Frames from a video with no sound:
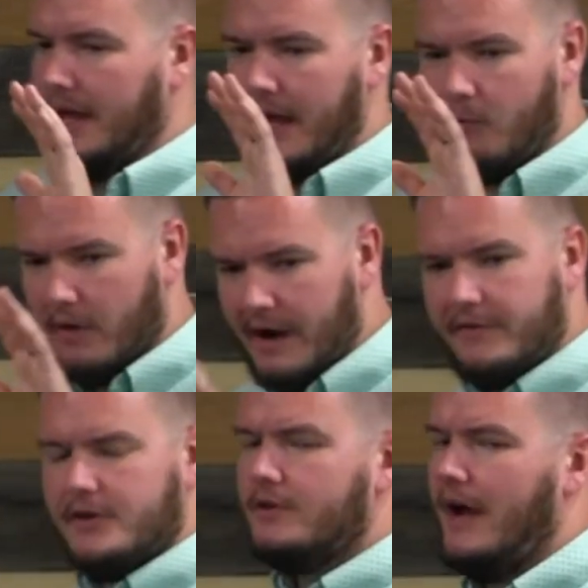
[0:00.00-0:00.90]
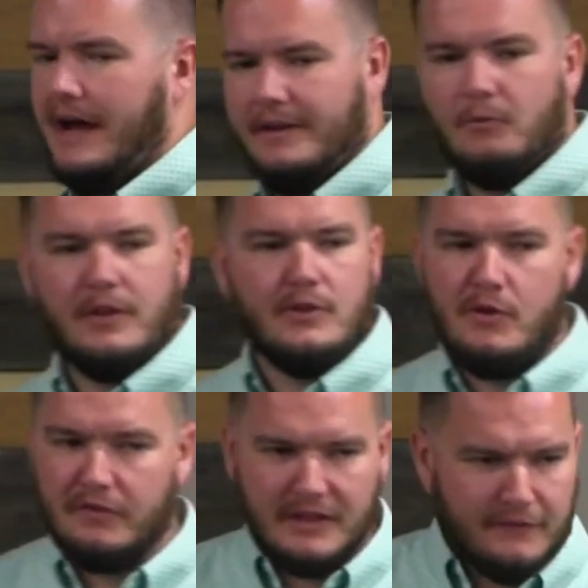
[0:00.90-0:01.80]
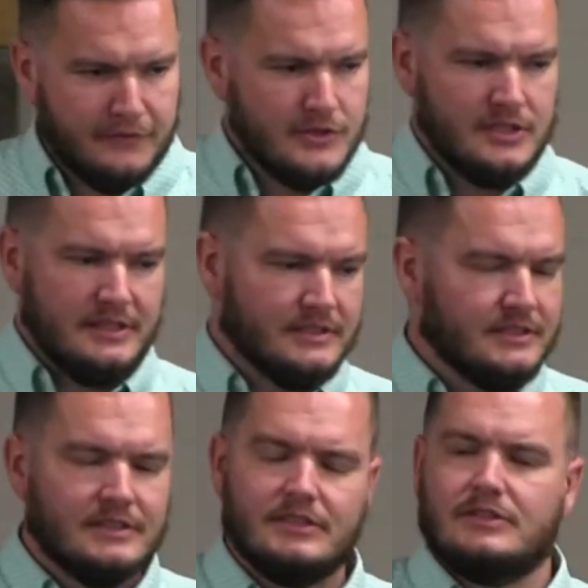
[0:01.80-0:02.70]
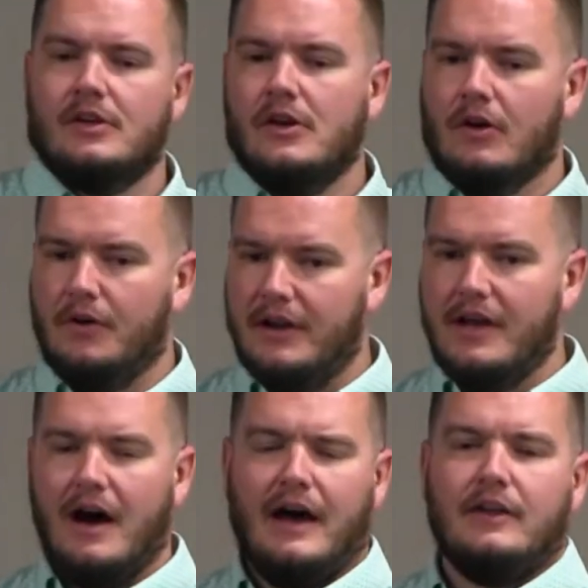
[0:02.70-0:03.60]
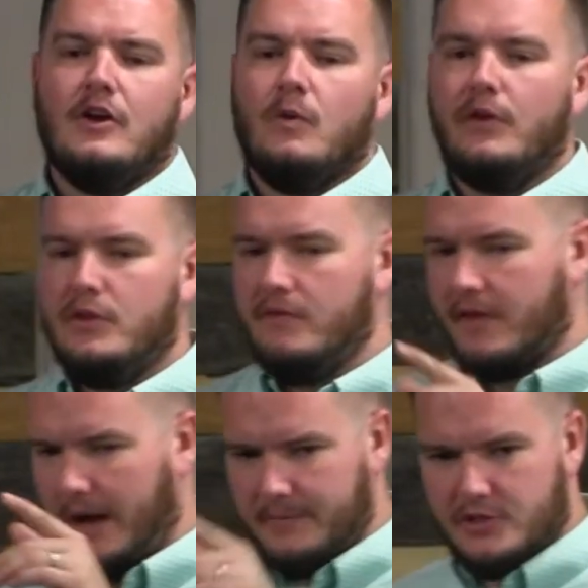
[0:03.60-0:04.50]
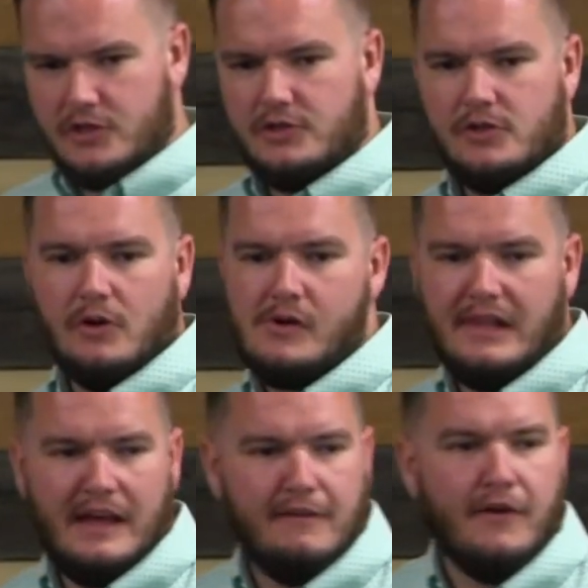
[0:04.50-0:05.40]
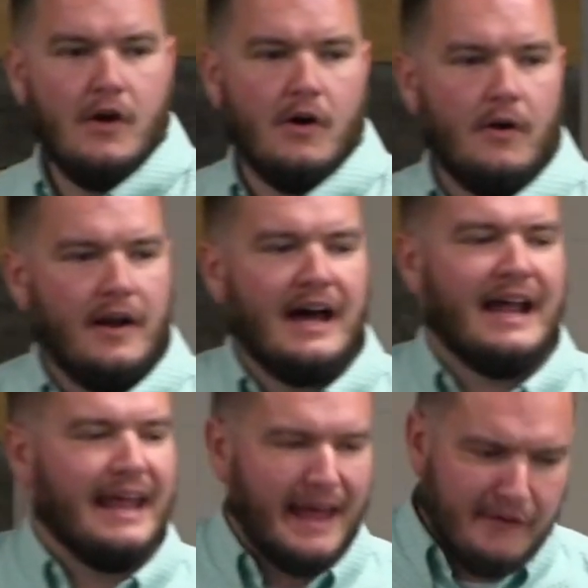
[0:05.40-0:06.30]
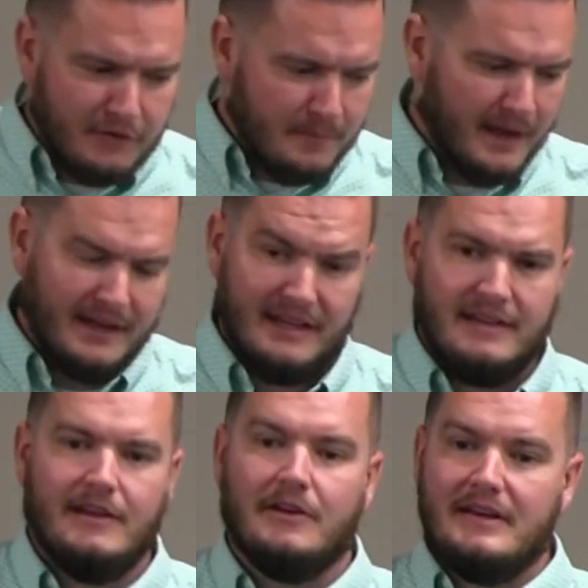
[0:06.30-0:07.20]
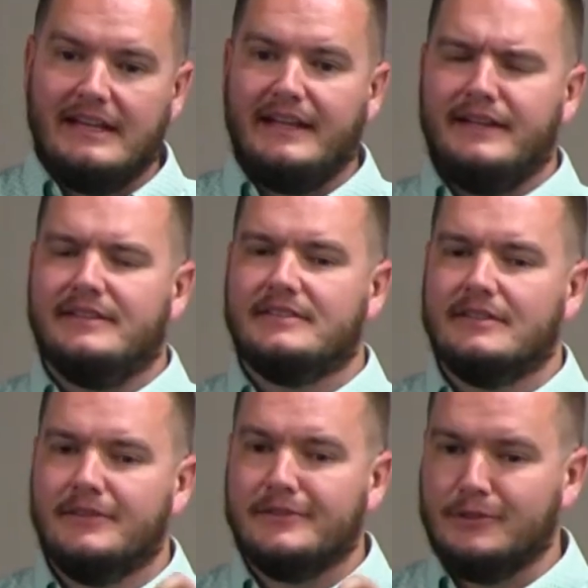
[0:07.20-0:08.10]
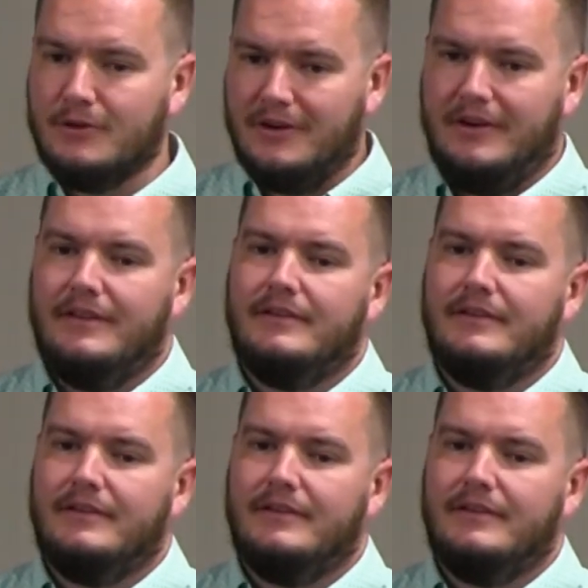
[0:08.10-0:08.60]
And wherever you're at, whether you've lived for Jesus or not, whether you've come to church your whole life or not, everybody in here needs the Lord.